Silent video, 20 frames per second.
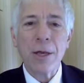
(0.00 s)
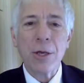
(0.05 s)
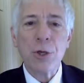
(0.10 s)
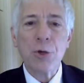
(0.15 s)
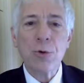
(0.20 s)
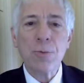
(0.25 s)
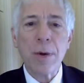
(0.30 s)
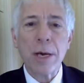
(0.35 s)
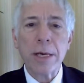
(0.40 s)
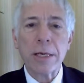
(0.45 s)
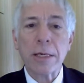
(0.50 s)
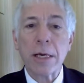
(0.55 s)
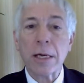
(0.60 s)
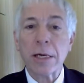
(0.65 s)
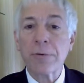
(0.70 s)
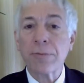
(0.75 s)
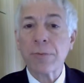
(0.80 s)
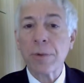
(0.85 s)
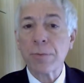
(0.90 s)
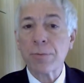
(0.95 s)
You might not
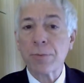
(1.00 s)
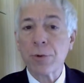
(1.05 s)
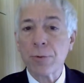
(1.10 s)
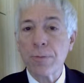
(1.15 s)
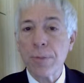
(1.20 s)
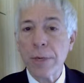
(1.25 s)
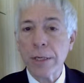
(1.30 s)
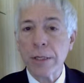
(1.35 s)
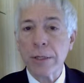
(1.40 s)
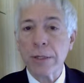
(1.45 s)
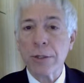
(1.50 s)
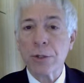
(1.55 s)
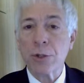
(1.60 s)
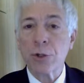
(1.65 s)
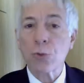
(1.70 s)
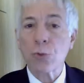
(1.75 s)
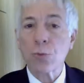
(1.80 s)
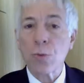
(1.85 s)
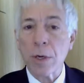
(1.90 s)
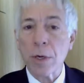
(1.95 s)
have been permitted
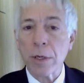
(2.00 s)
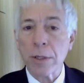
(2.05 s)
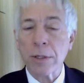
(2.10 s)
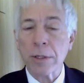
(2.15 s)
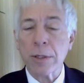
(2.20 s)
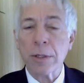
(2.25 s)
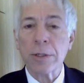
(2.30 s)
to run